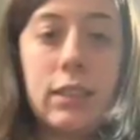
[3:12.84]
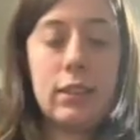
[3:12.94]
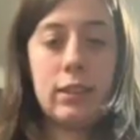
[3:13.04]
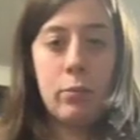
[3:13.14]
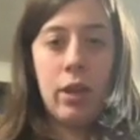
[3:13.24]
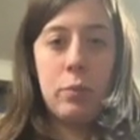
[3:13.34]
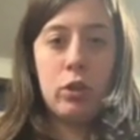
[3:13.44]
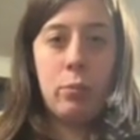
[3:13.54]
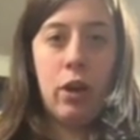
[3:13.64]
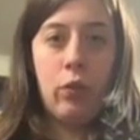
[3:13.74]
Sometimes
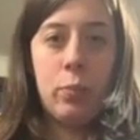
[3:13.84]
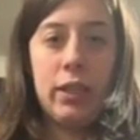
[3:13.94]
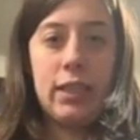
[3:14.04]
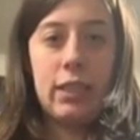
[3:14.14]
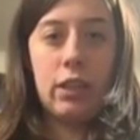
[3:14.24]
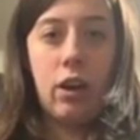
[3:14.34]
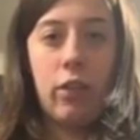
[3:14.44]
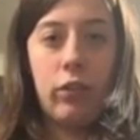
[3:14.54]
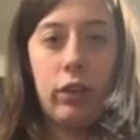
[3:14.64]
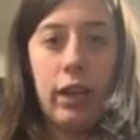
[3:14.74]
your mouthpiece has a
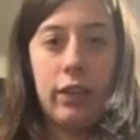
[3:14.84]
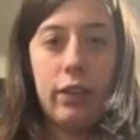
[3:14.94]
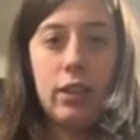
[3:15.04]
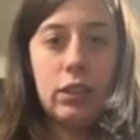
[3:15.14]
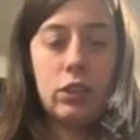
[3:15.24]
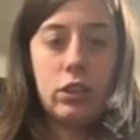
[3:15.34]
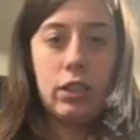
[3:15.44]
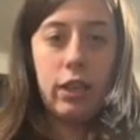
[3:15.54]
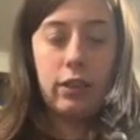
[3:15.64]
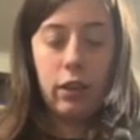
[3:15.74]
cover like this. Just
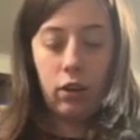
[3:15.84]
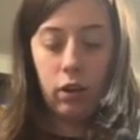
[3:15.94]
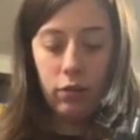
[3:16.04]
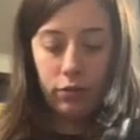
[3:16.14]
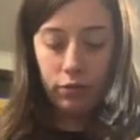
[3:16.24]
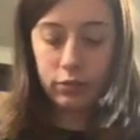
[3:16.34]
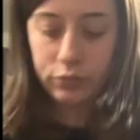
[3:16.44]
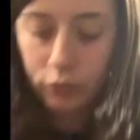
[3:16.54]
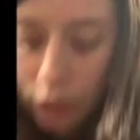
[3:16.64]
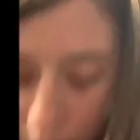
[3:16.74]
take that off.
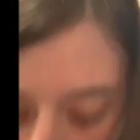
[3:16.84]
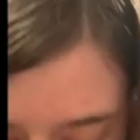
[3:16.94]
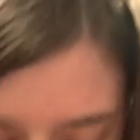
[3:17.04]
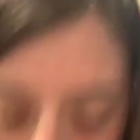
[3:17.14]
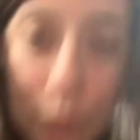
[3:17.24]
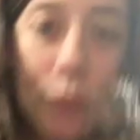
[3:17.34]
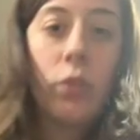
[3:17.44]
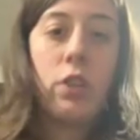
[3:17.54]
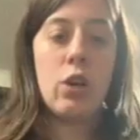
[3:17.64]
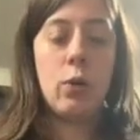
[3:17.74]

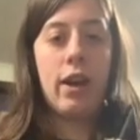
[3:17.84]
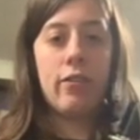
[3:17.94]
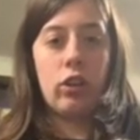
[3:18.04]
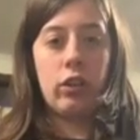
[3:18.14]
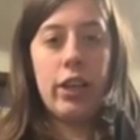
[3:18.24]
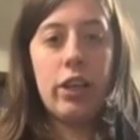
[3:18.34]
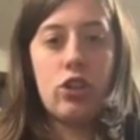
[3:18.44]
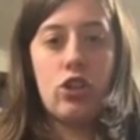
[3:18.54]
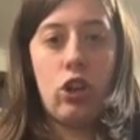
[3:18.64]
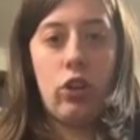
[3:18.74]
Then you have your
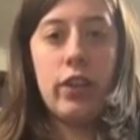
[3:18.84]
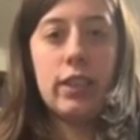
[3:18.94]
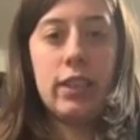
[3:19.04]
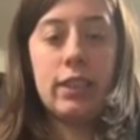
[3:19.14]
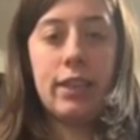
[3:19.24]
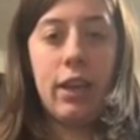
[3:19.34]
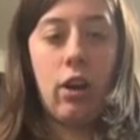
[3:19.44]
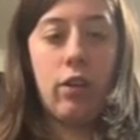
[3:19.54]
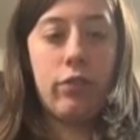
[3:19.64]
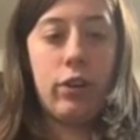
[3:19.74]
ligature. This can stay
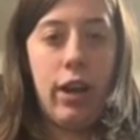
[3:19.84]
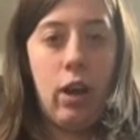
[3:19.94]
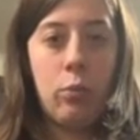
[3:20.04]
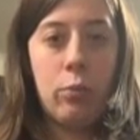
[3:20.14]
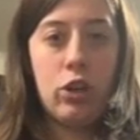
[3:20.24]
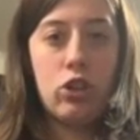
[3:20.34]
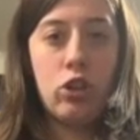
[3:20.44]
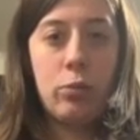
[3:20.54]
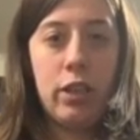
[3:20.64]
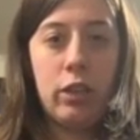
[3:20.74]
on for now, but it
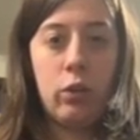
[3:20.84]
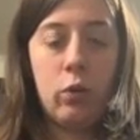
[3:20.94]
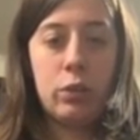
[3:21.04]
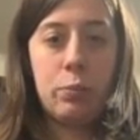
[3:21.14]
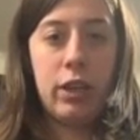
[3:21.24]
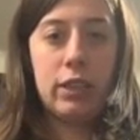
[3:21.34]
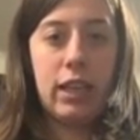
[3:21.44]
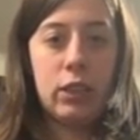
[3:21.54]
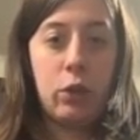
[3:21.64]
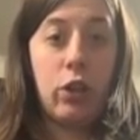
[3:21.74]
should be loose because
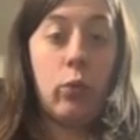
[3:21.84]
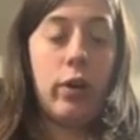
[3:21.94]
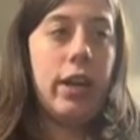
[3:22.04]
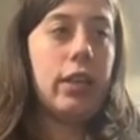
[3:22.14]
that's where your reed is